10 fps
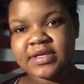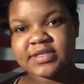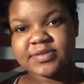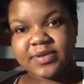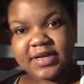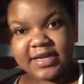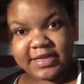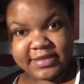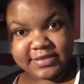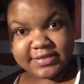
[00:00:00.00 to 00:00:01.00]
This is what it
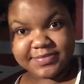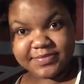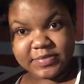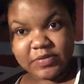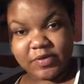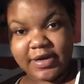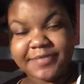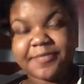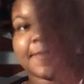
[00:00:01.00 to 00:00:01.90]
is, right?